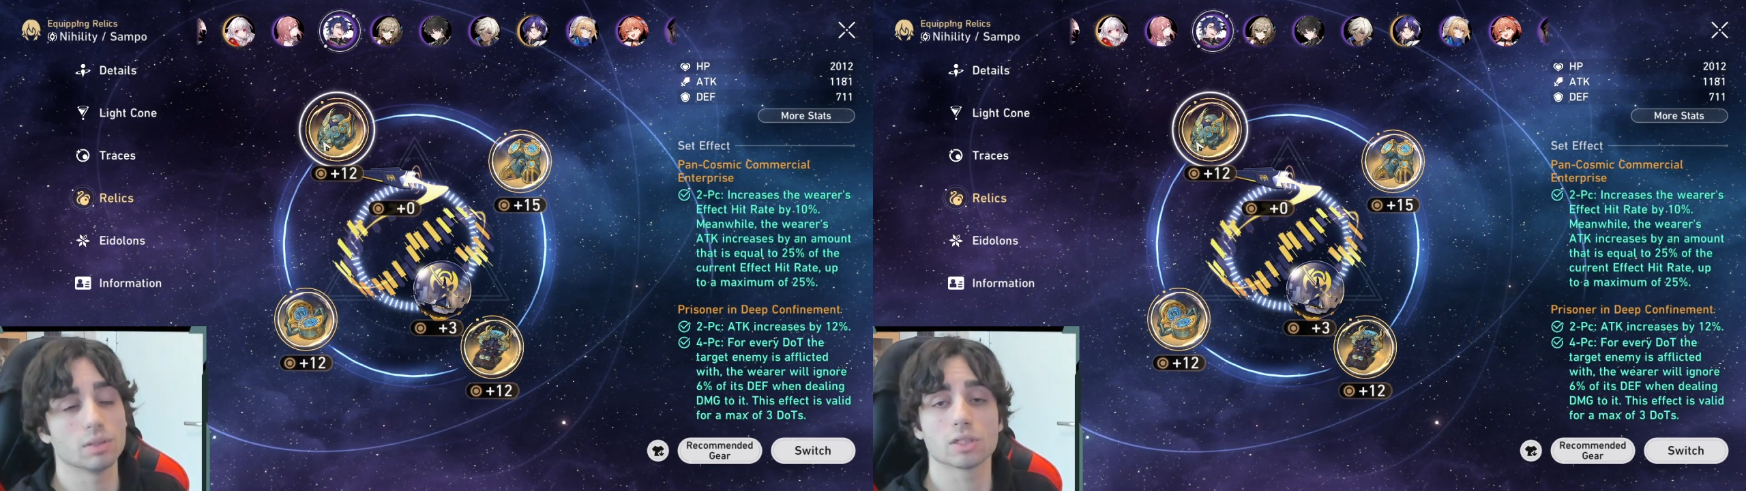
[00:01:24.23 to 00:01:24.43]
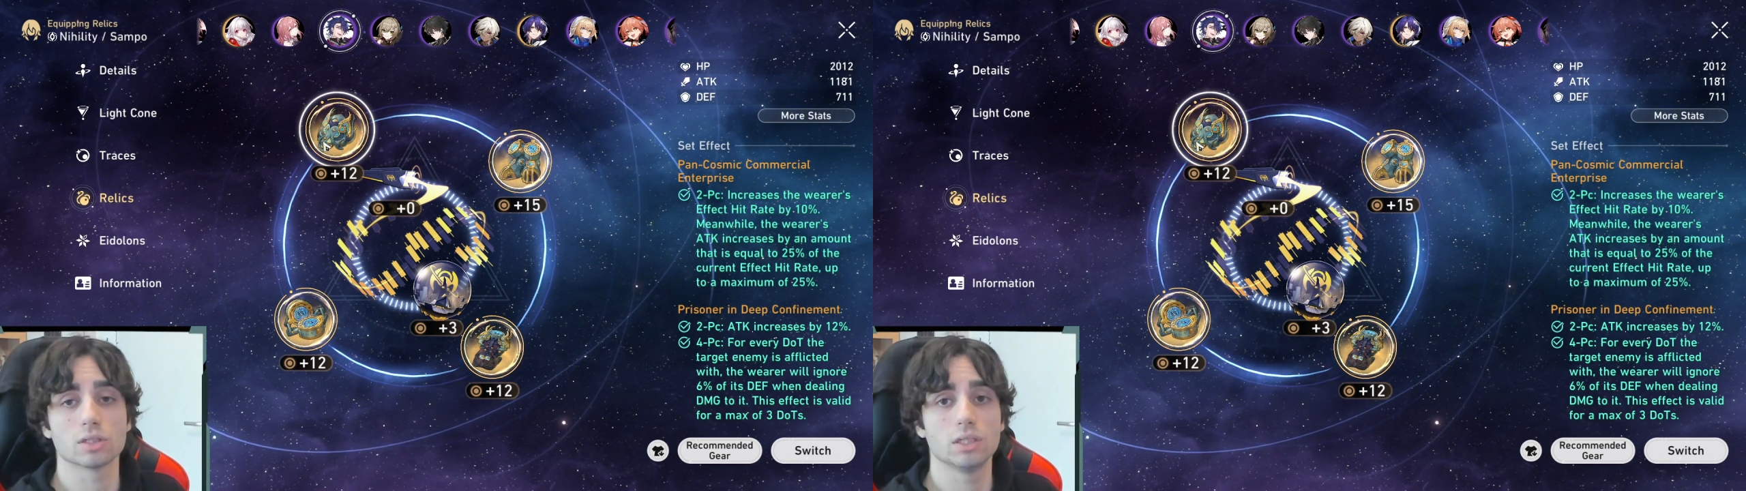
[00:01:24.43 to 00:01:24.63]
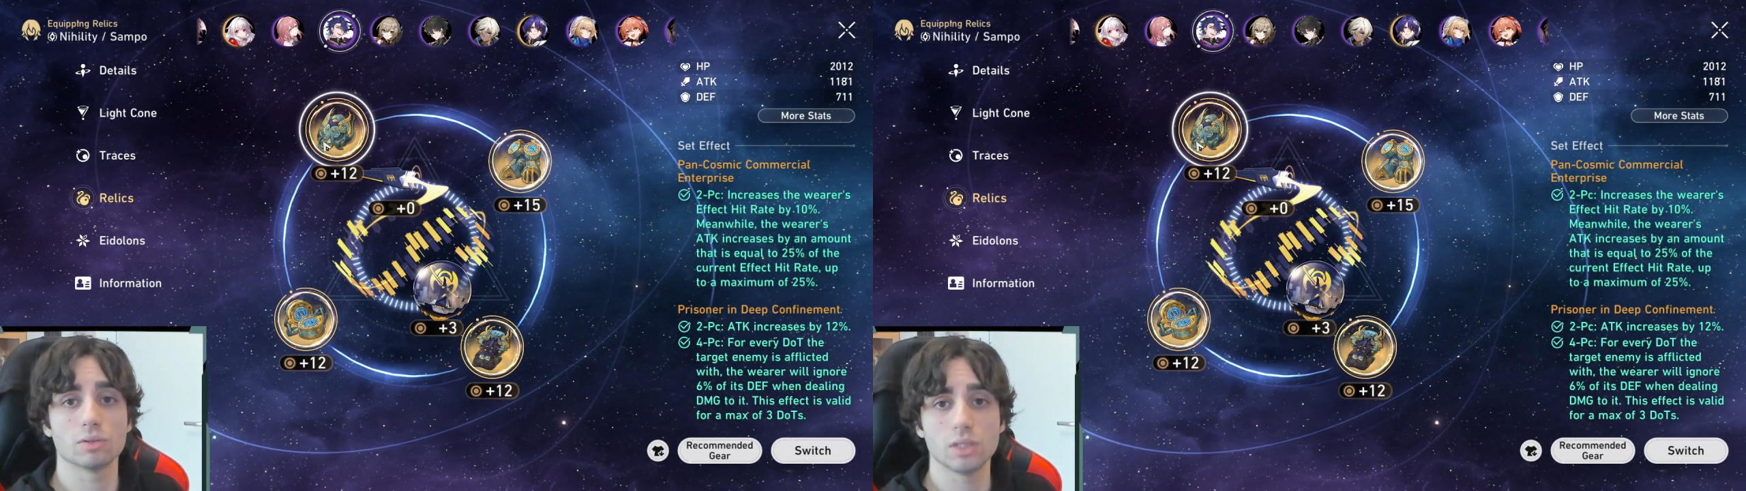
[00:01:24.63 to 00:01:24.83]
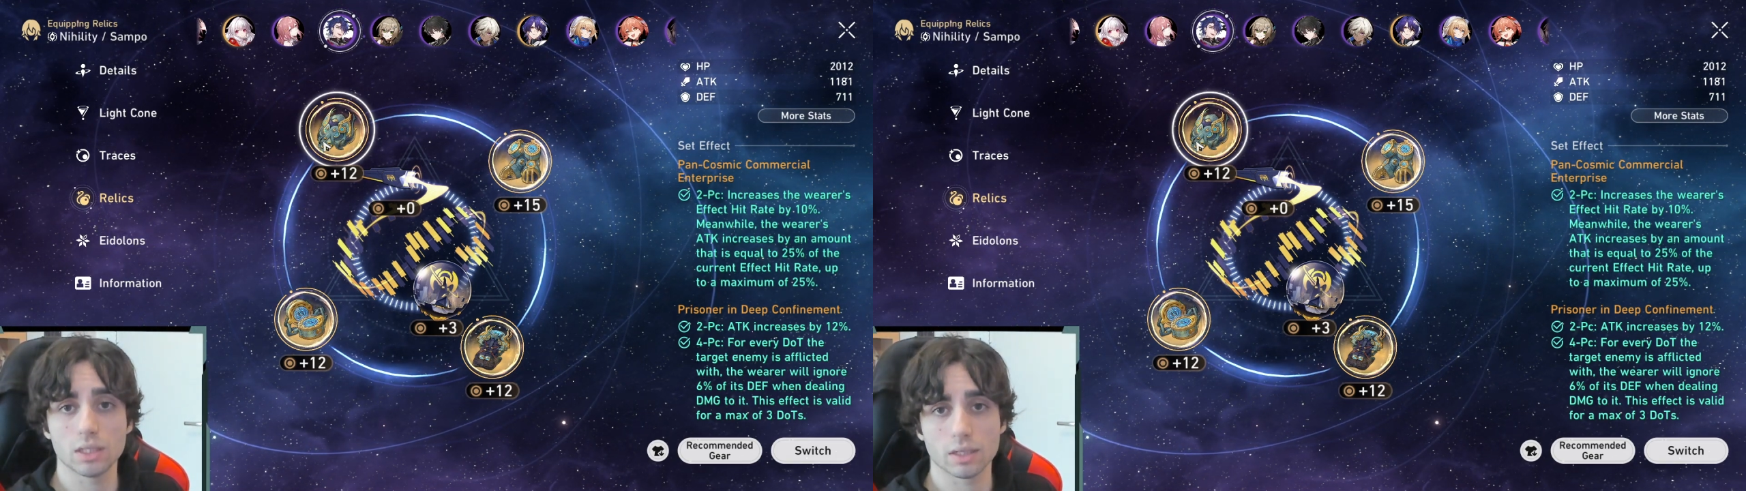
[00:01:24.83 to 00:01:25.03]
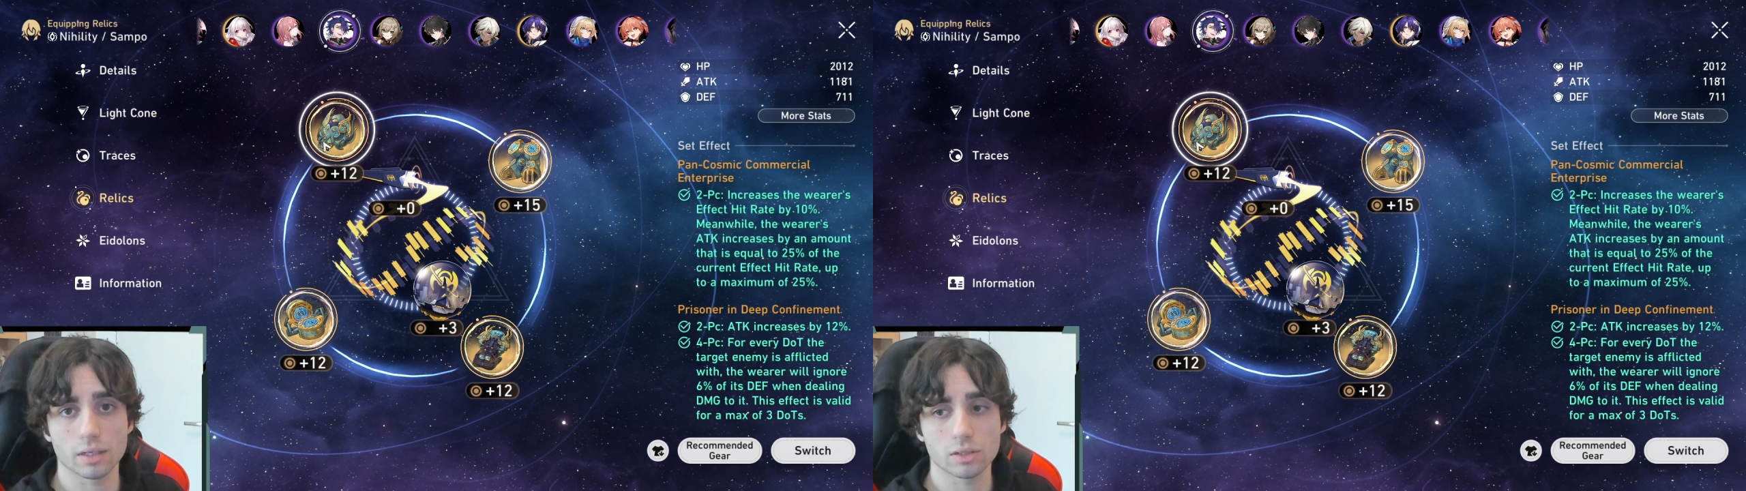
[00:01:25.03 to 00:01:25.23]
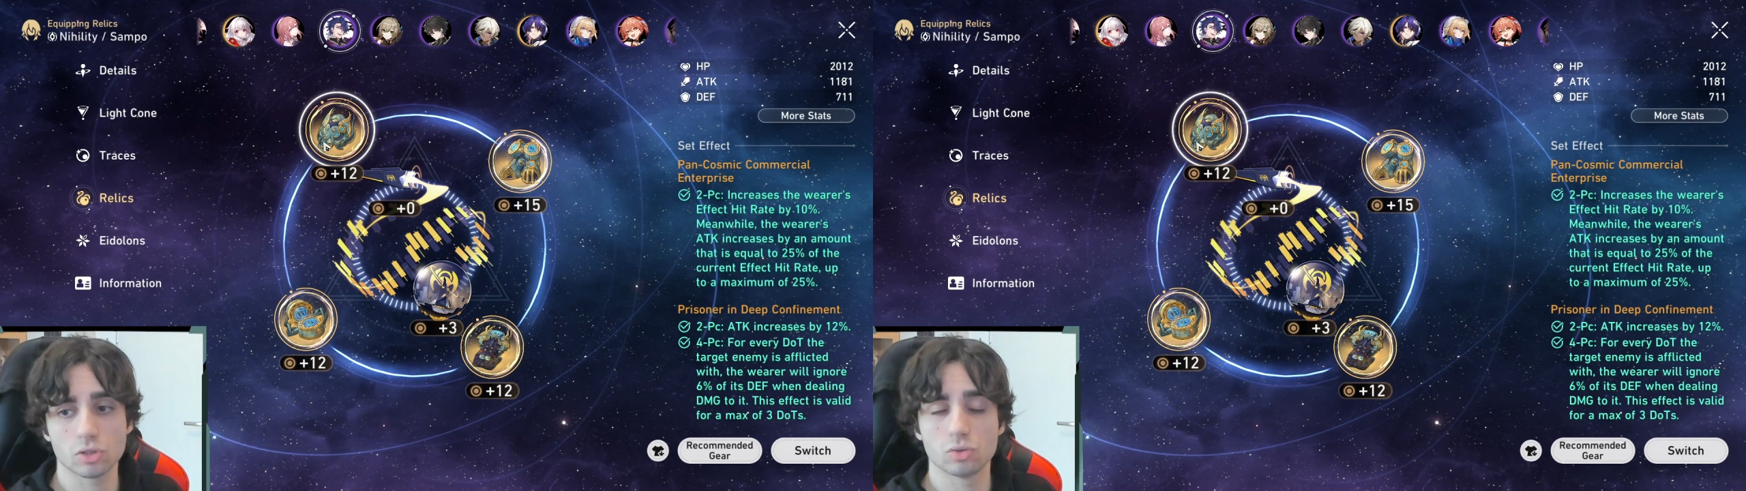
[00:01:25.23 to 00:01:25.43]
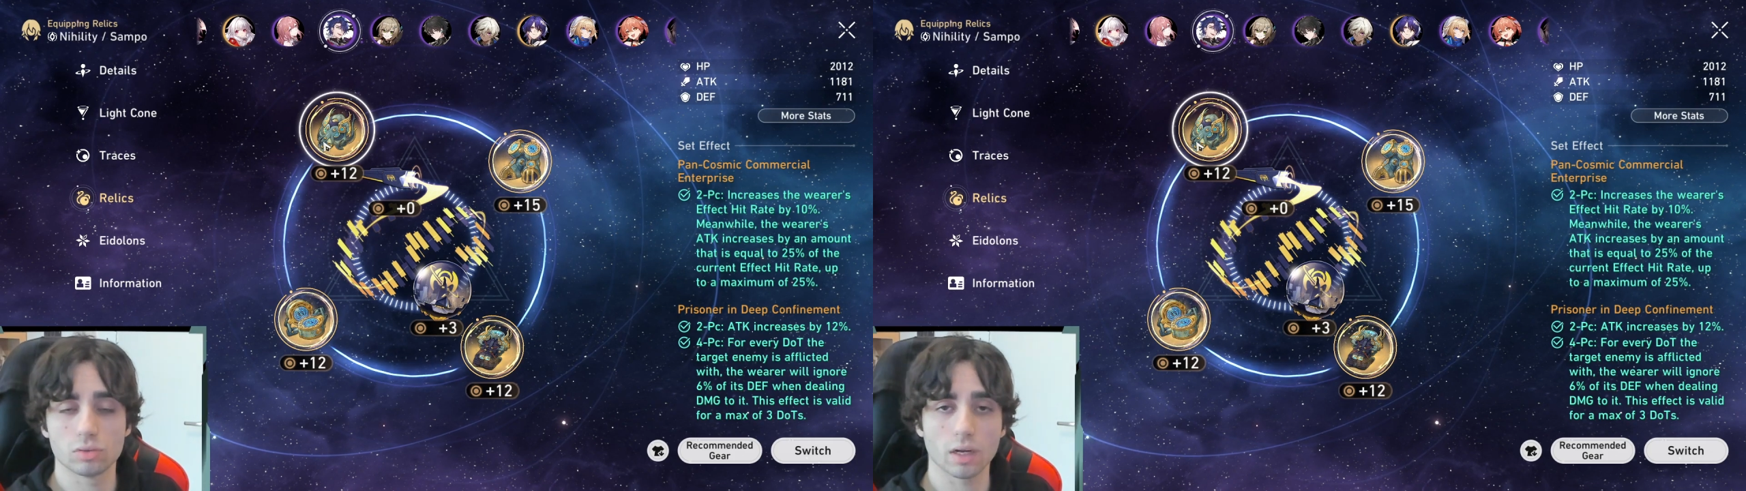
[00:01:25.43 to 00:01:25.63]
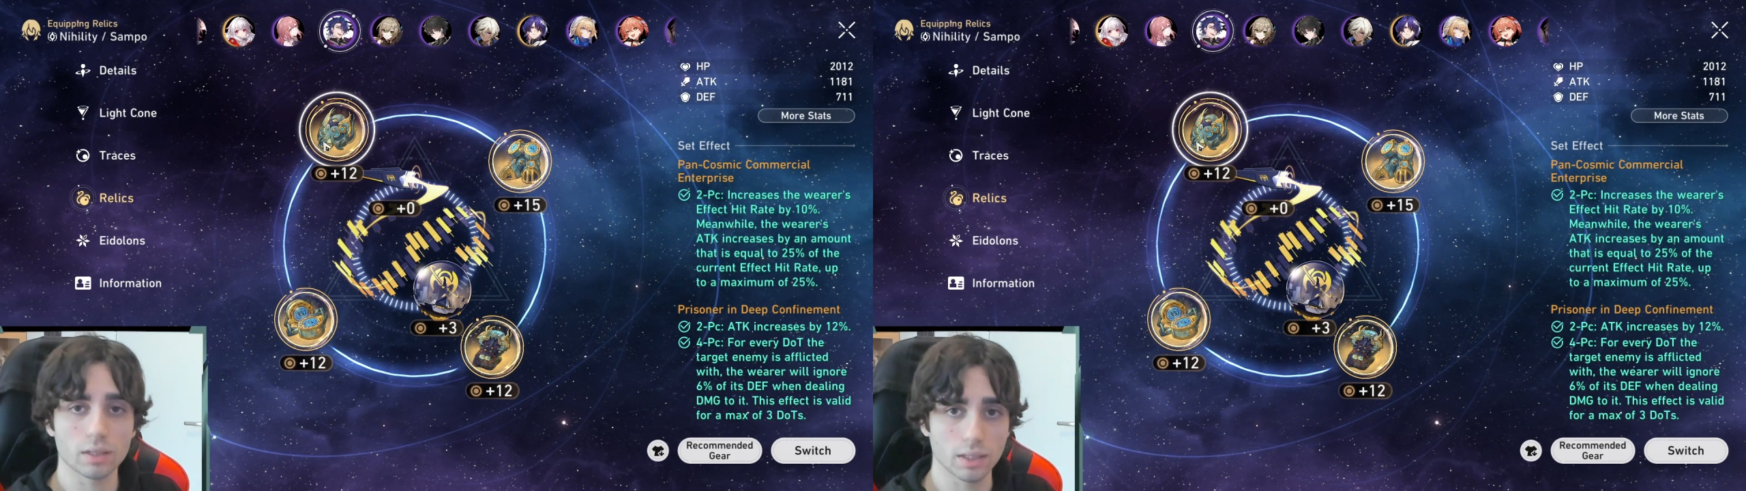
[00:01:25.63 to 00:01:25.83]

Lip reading: Because DOT characters do not